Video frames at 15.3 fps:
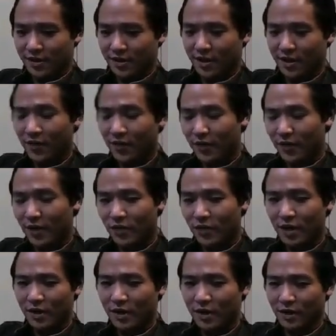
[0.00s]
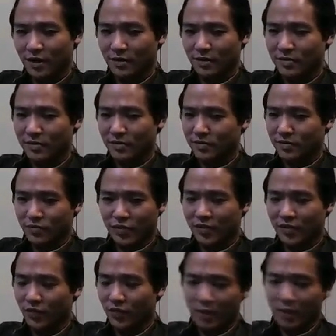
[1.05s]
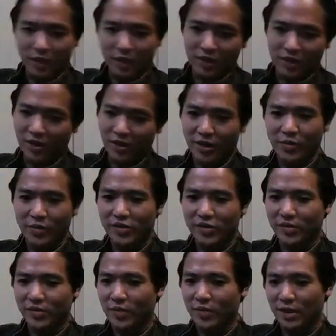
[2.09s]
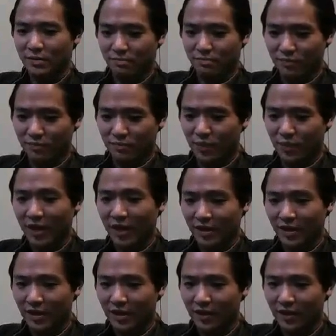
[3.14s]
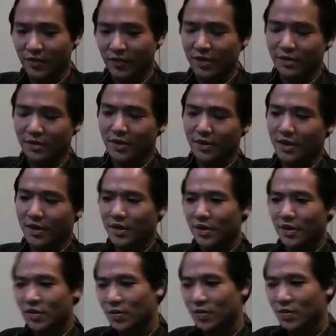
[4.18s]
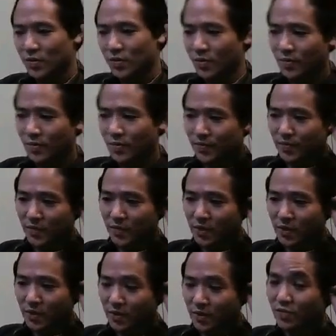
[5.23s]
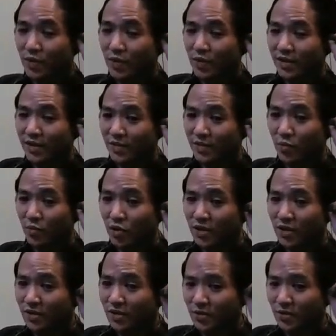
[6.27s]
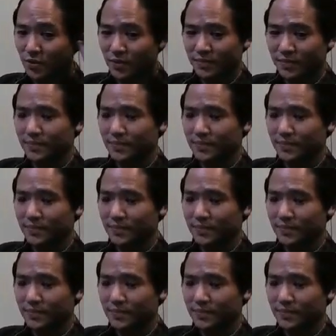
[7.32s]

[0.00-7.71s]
left heavy, I'll just flip the entire image and make it right side heavy. So this is why it's important to